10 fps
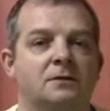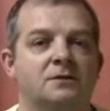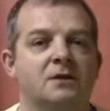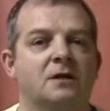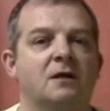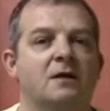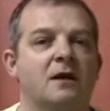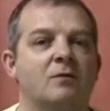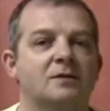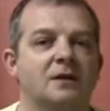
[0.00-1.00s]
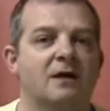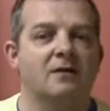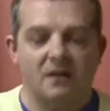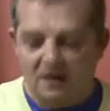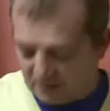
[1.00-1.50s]
So you can hear that we're
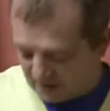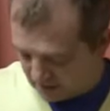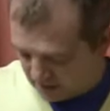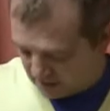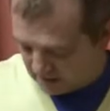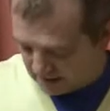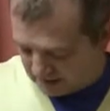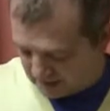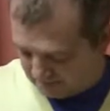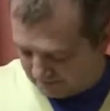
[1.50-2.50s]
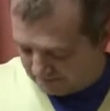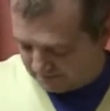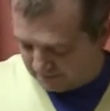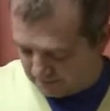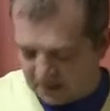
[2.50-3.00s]
together there, we've got two Ds.
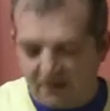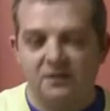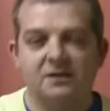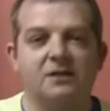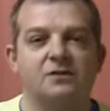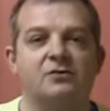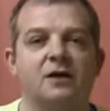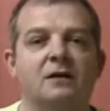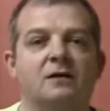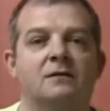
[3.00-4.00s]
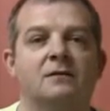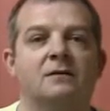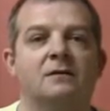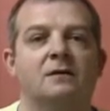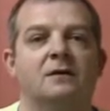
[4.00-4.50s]
6th string
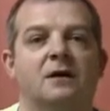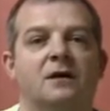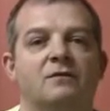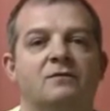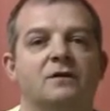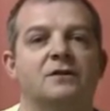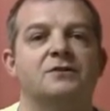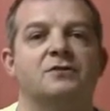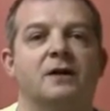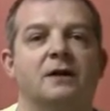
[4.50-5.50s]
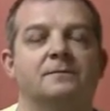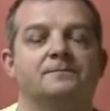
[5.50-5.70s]
and the 4th string.